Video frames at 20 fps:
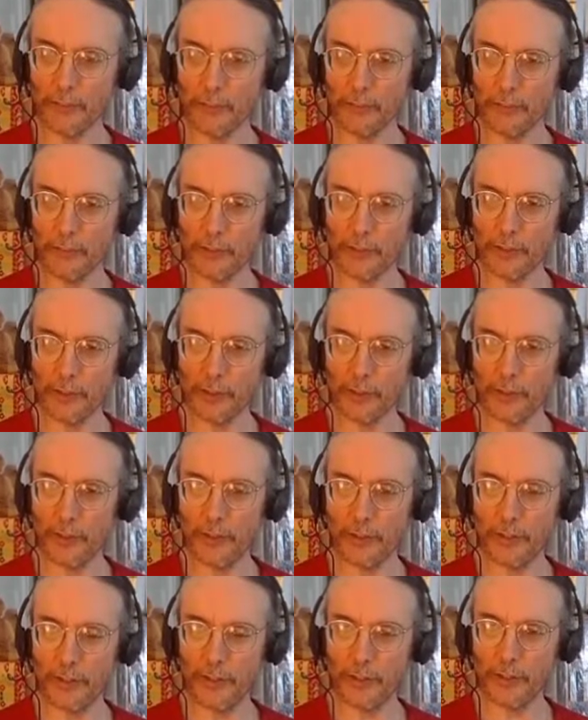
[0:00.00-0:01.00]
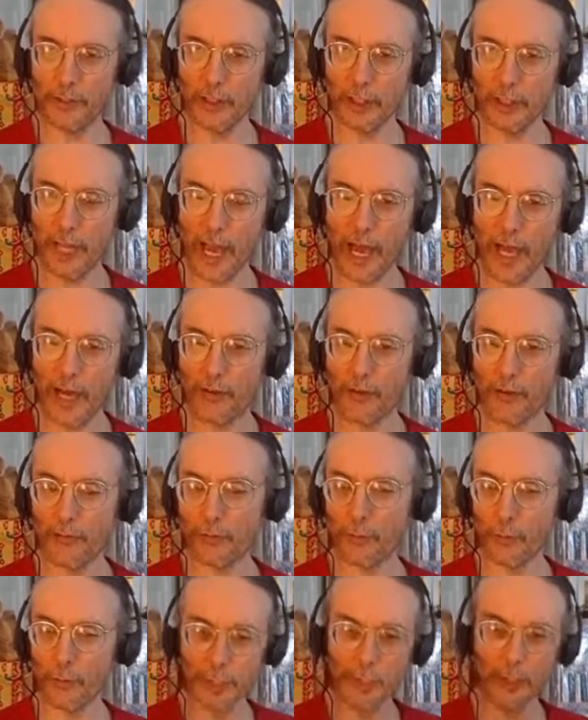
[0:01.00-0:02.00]
there's a lot of,
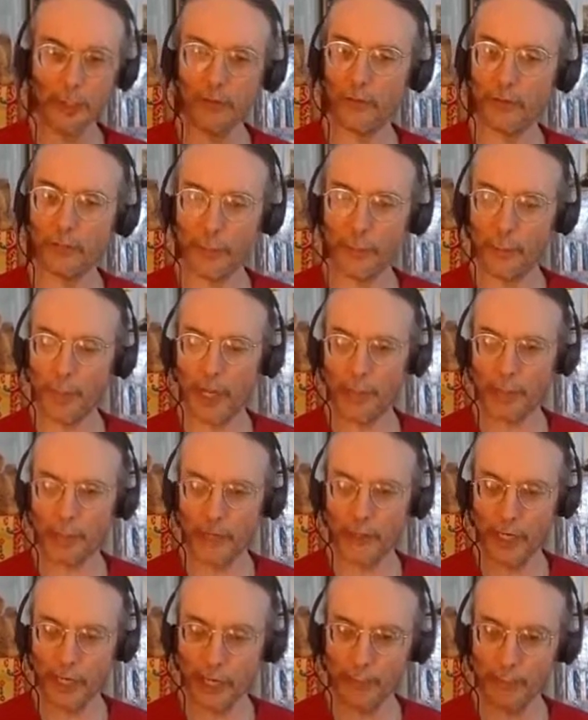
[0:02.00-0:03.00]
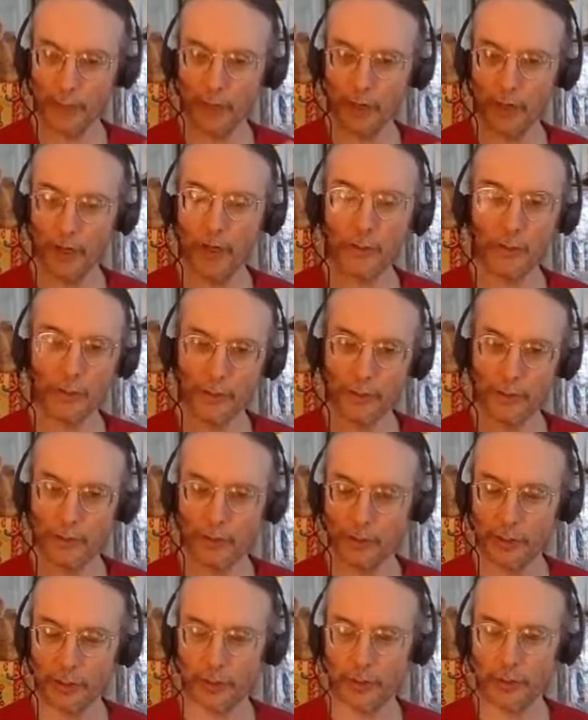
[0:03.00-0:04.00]
we live in the best time of all, which
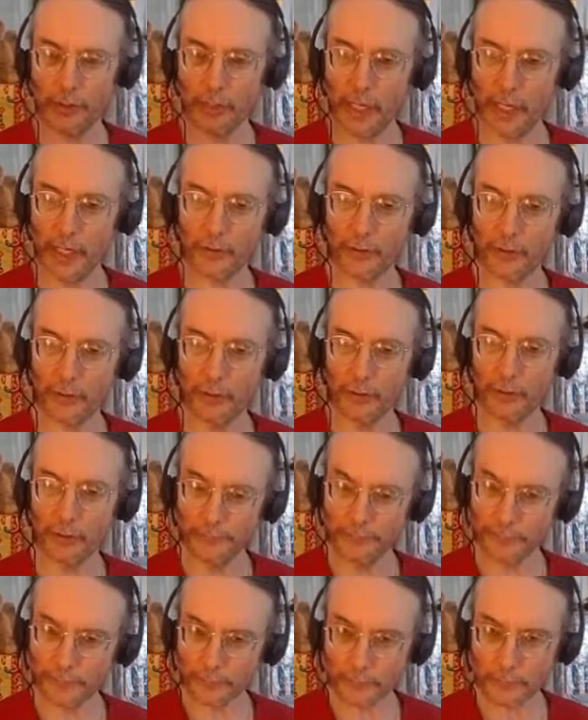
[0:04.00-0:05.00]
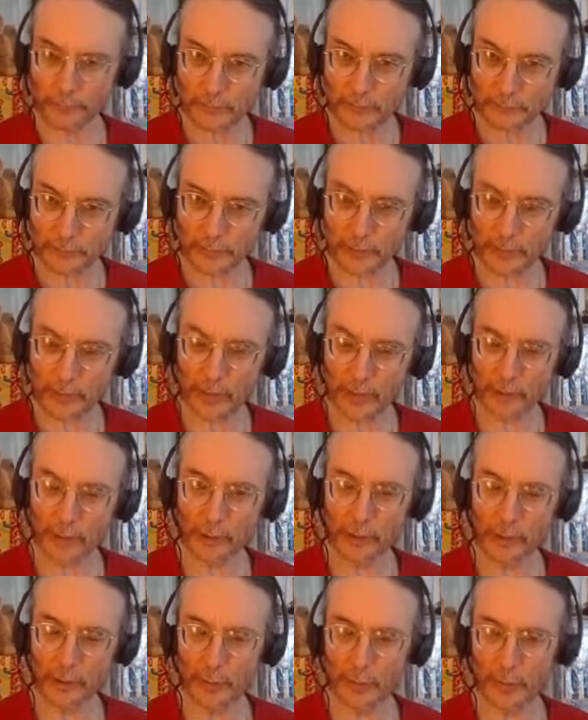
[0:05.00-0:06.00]
is clearly not true.
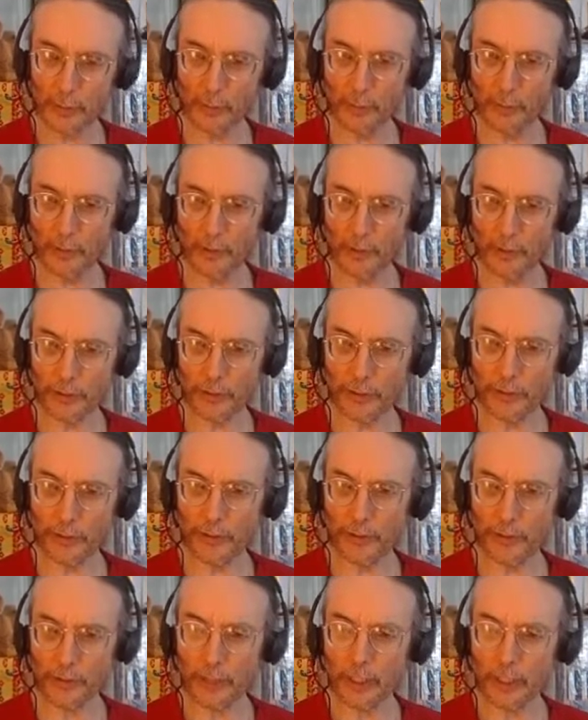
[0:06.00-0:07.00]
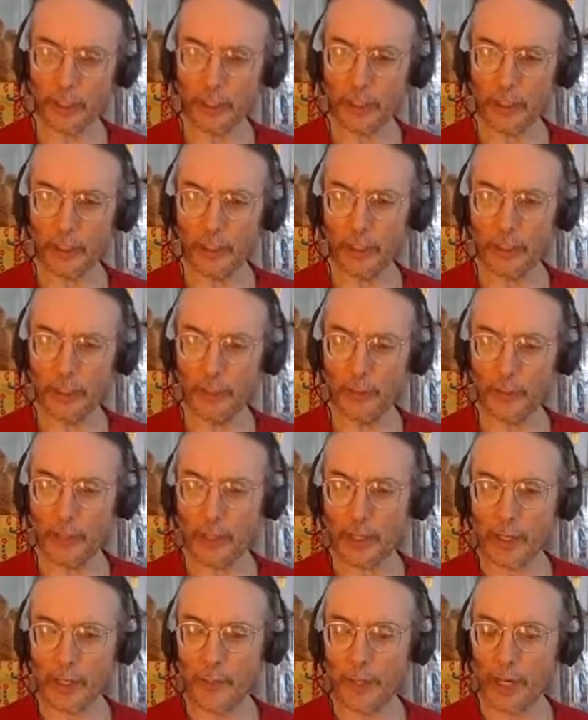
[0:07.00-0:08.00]
It depends on what you're into. But
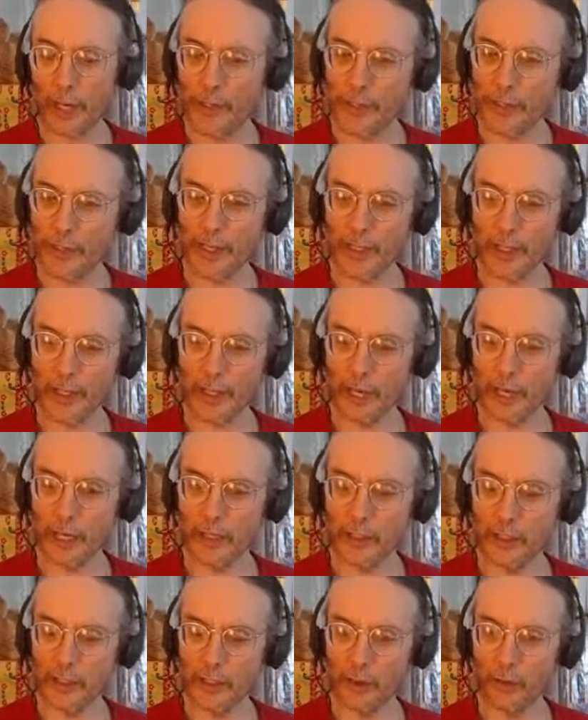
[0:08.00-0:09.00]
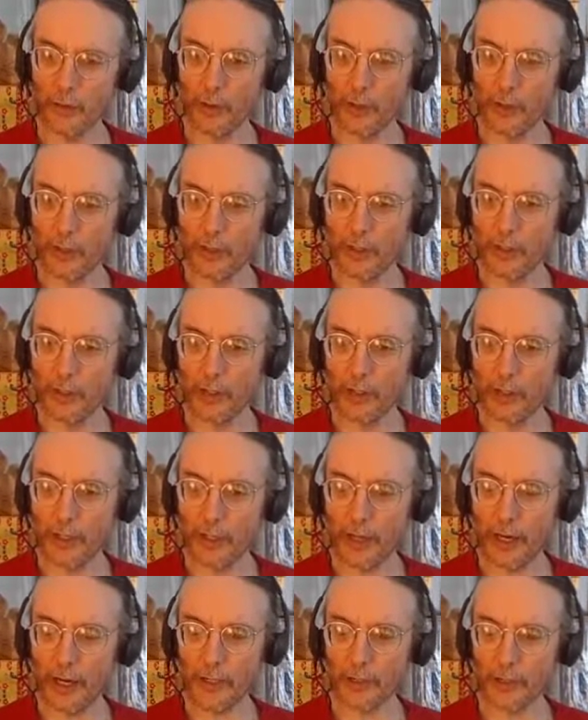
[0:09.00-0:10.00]
I think that,
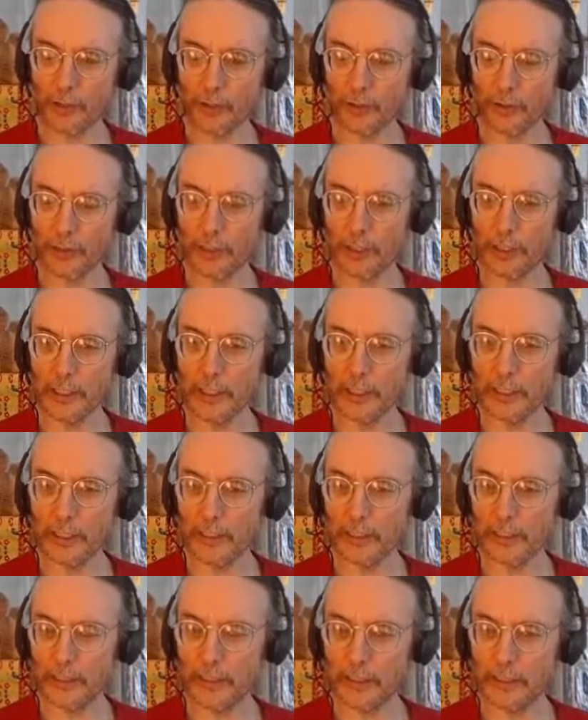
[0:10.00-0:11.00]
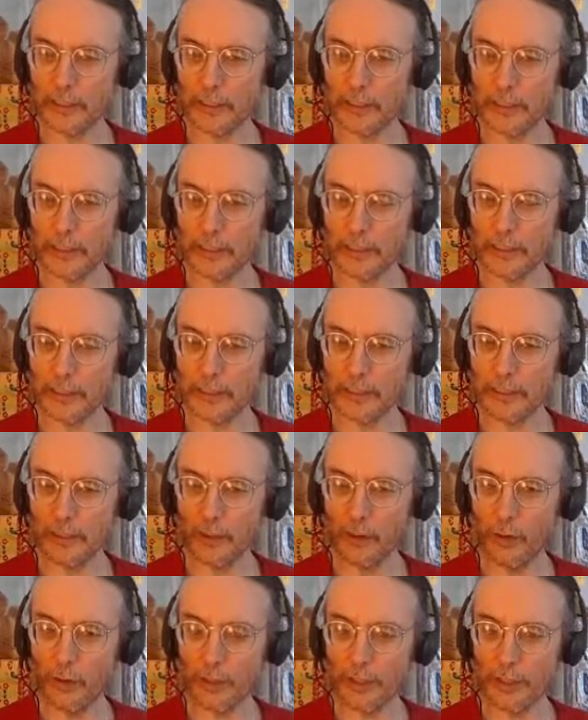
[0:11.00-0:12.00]
certainly,
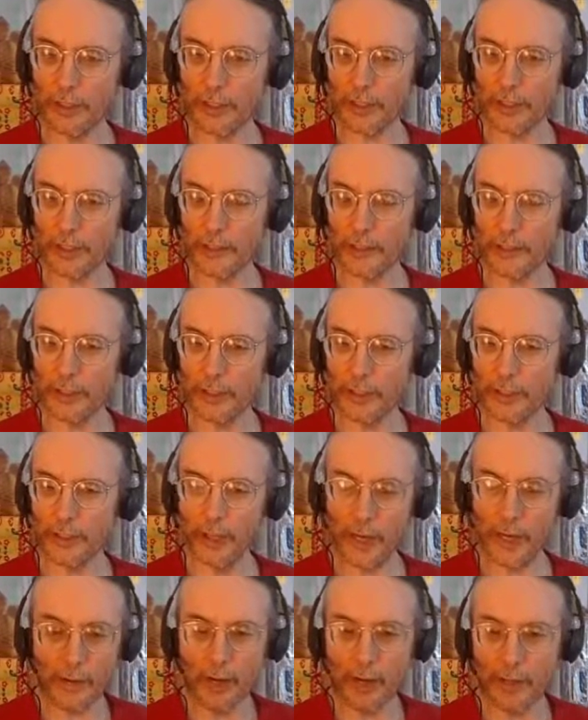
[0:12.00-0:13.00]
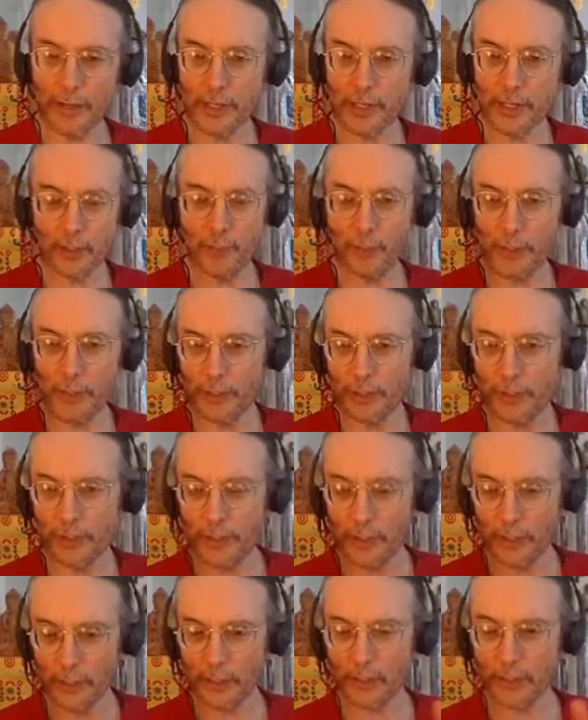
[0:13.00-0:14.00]
I think that I think it's
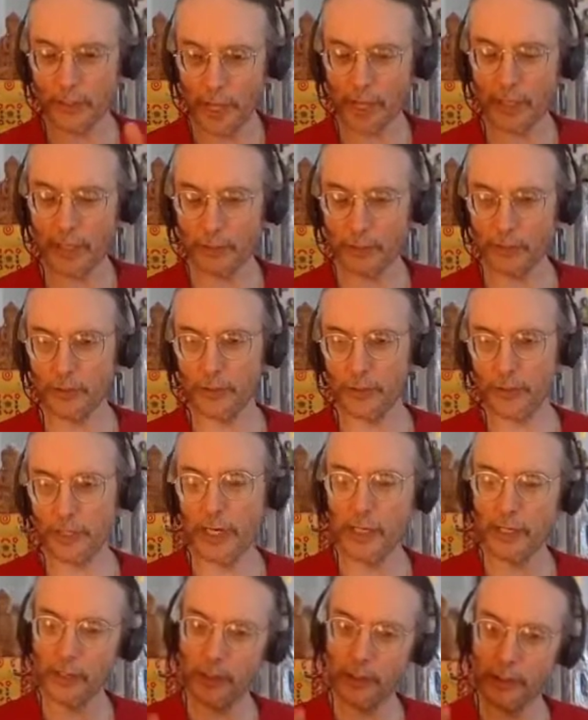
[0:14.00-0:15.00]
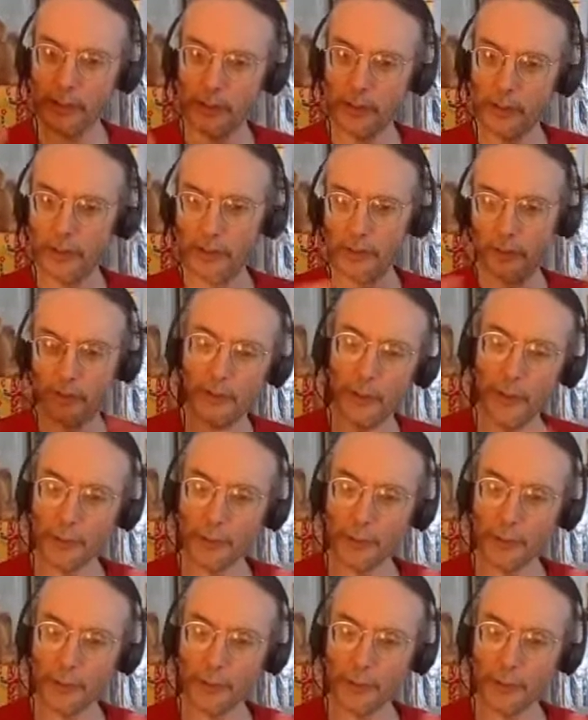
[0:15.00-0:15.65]
basically exactly as you're saying, it's the flip